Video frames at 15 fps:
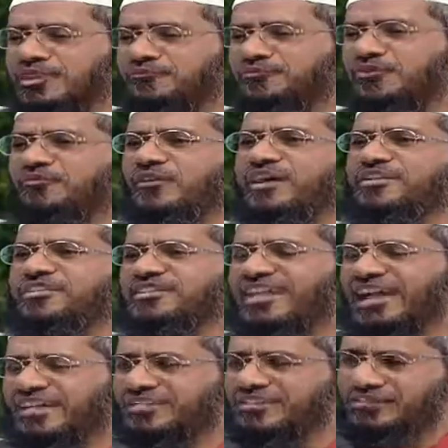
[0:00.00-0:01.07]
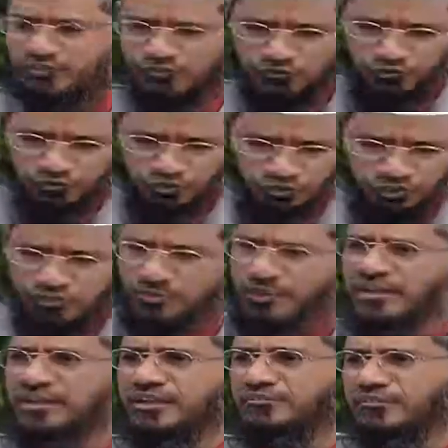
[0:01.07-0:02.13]
them from various other actions of ruku, it will be
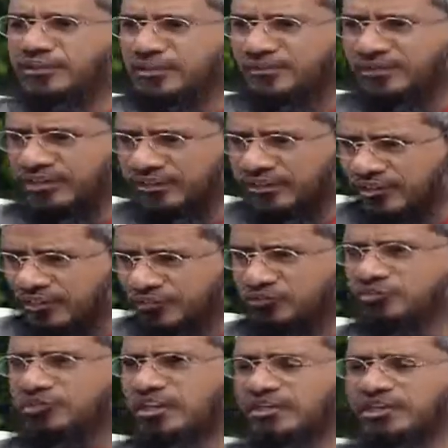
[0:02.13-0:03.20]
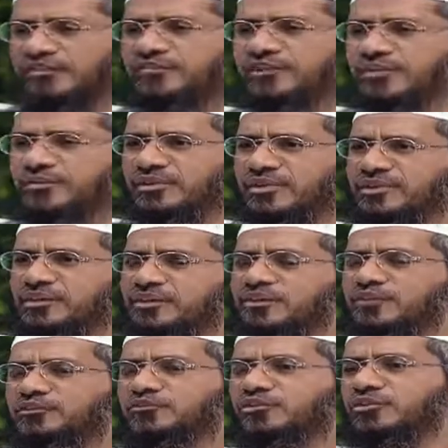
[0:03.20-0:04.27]
uncomfortable, sujood uncomfortable.
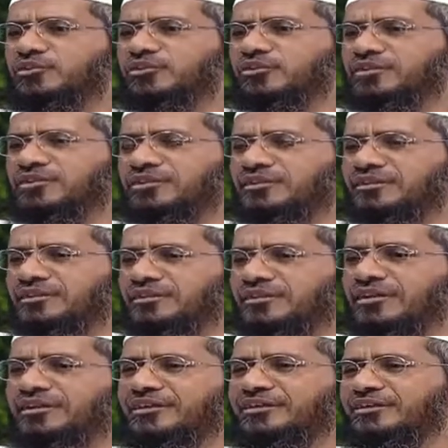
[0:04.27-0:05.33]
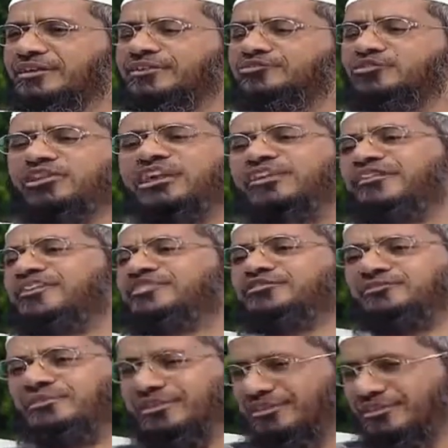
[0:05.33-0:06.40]
So it is not
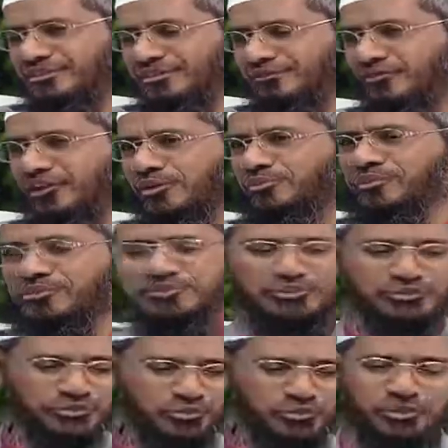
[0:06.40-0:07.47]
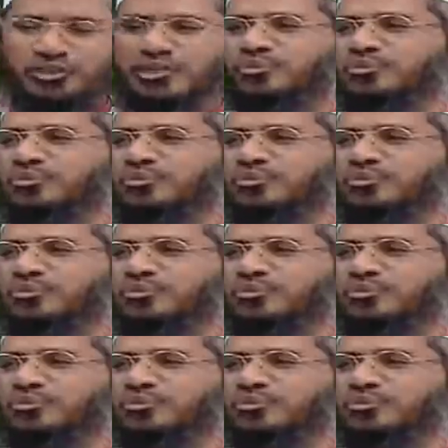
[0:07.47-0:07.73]
advisable for a person to hold the